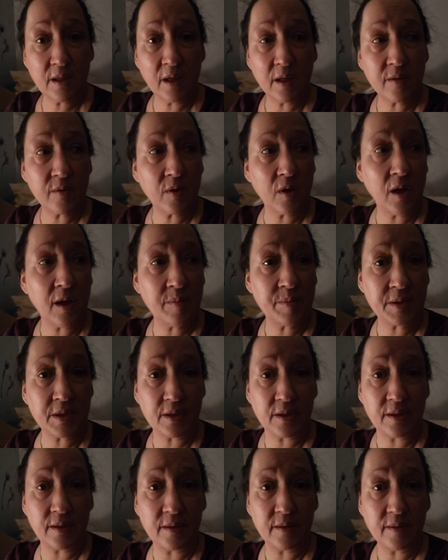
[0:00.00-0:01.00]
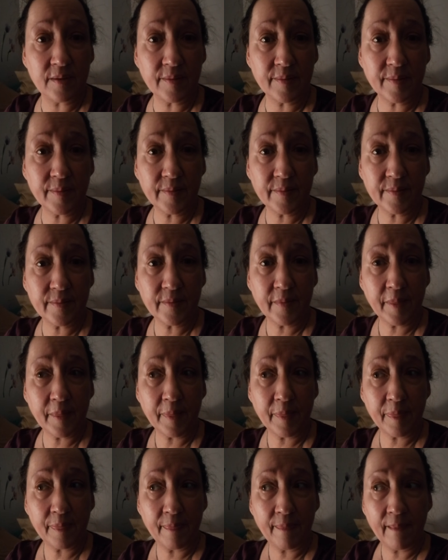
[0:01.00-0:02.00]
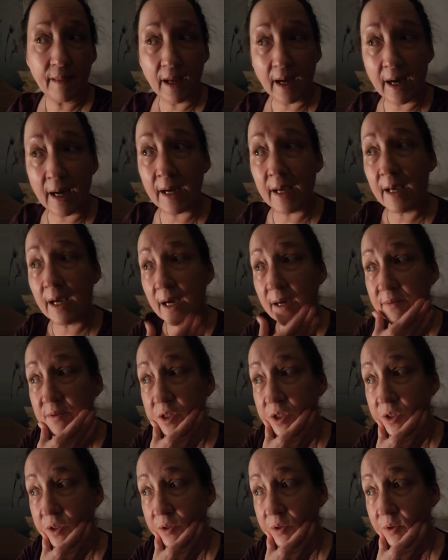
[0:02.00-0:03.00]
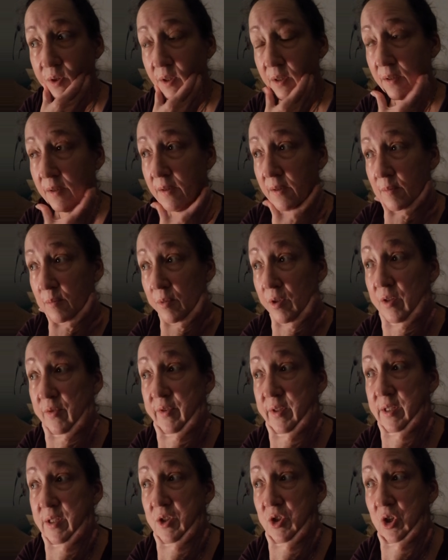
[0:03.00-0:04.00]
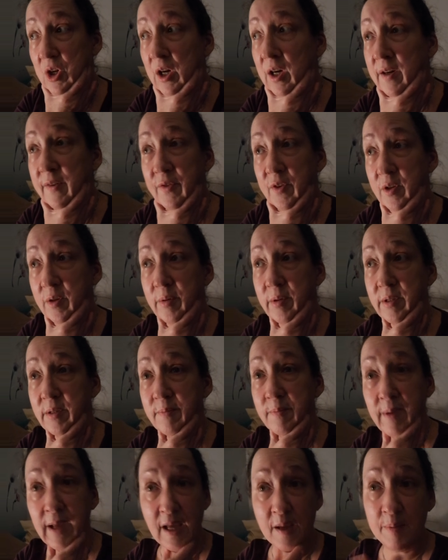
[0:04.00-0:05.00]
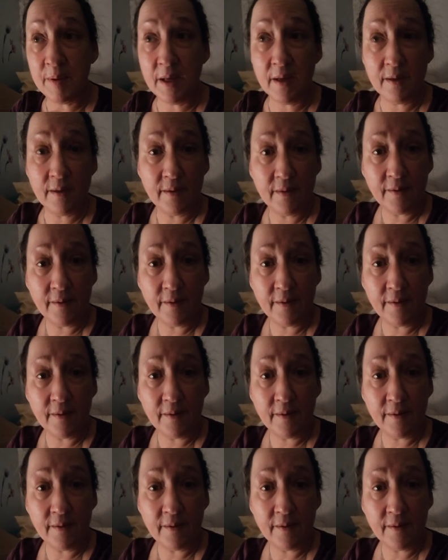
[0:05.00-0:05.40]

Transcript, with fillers: the other option? I have to move this jaw forward, maybe.